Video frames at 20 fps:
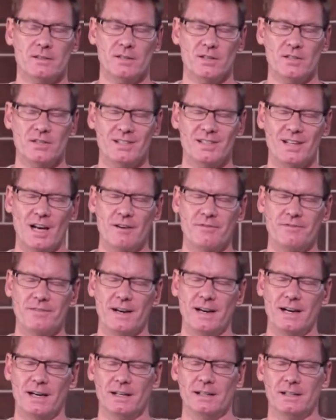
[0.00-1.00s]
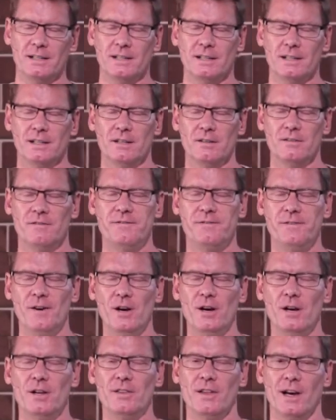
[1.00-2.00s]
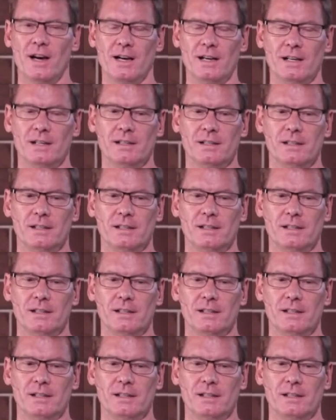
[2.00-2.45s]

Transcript: suffer further